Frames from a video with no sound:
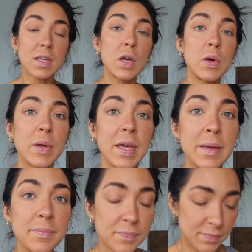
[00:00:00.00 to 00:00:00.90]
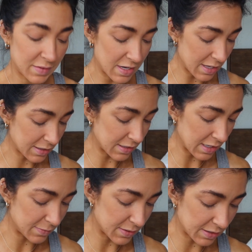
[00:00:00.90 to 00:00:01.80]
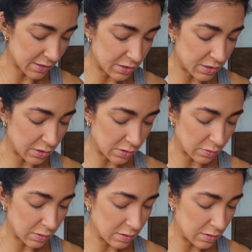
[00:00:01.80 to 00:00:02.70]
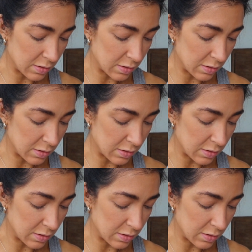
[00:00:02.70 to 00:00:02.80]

Okay, next I'm just gonna do